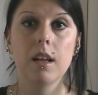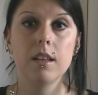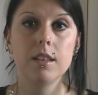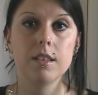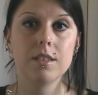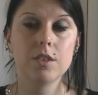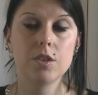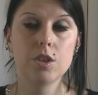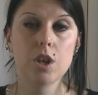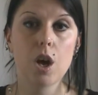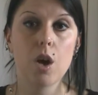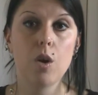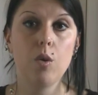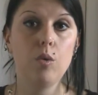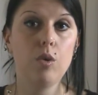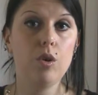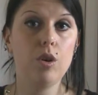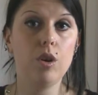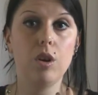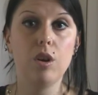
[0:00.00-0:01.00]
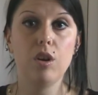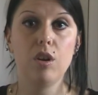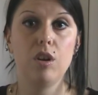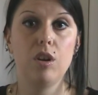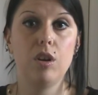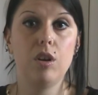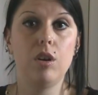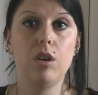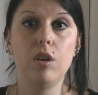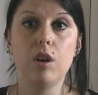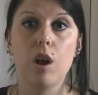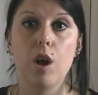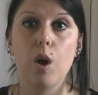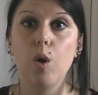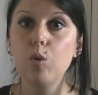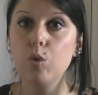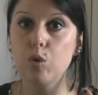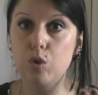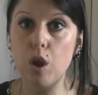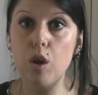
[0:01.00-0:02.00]
So, you know,
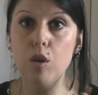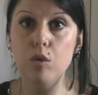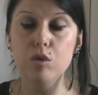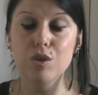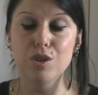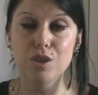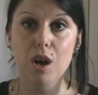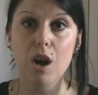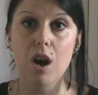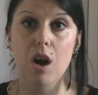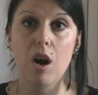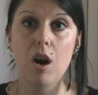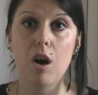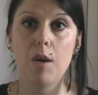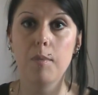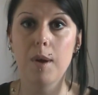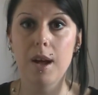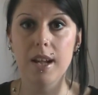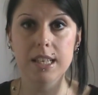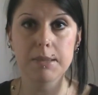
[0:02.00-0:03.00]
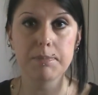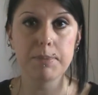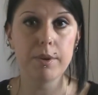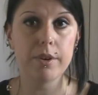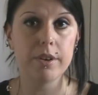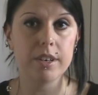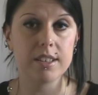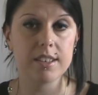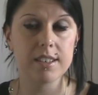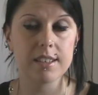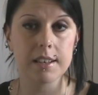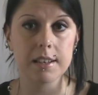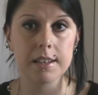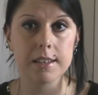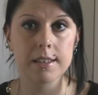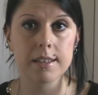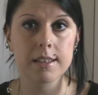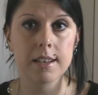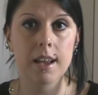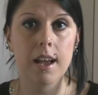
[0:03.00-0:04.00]
those are my
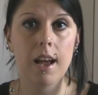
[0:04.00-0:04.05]
experiences.